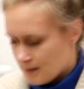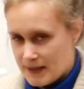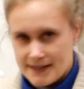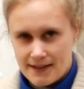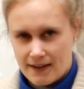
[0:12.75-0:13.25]

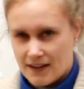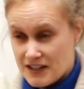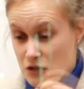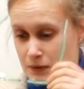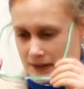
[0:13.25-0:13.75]
Plus I got
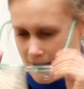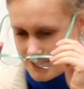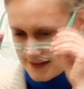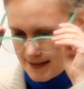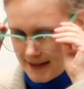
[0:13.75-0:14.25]
new
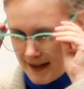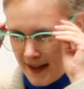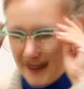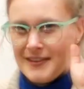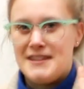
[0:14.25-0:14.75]
glasses.
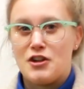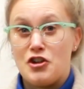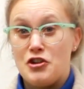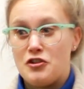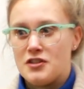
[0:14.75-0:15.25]
These are
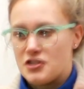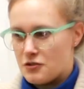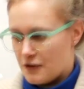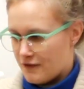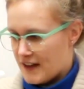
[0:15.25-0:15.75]
nerd
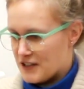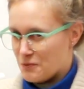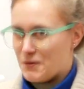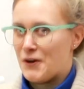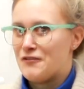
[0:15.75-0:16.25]
certified, so
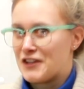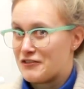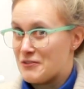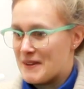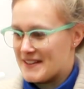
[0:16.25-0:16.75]
perfect
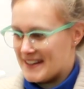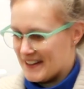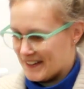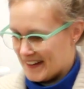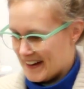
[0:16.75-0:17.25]
for my
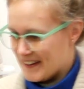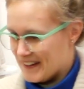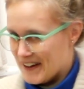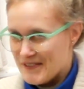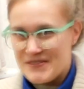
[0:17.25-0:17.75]
tinker
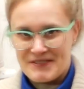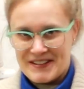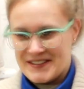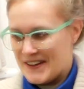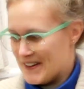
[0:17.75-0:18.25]
area
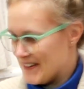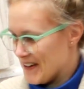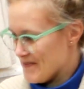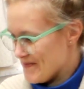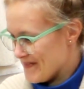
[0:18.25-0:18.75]
when soldering.